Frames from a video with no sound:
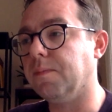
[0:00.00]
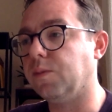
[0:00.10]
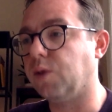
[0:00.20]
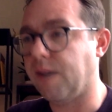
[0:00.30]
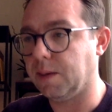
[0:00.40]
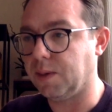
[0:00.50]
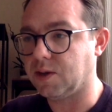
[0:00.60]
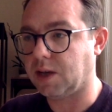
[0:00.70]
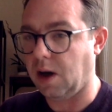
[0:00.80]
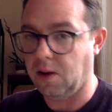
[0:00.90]

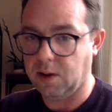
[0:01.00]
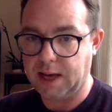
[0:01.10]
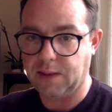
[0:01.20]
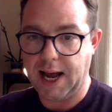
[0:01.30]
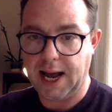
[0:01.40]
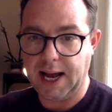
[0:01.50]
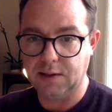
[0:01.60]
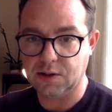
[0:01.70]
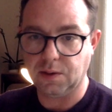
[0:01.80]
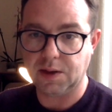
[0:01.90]
developers can't get their
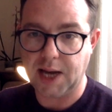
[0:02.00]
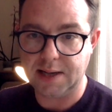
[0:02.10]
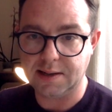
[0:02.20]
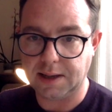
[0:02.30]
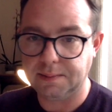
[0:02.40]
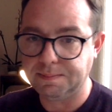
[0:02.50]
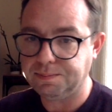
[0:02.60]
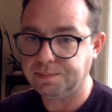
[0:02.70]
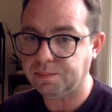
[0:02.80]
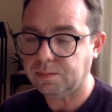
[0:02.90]
hands on the data.
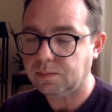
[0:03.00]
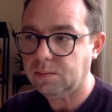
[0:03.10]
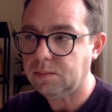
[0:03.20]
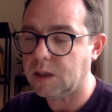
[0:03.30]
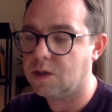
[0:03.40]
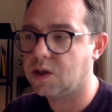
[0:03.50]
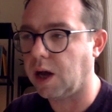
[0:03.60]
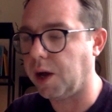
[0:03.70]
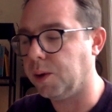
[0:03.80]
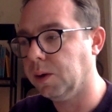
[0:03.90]

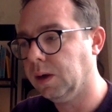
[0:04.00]
So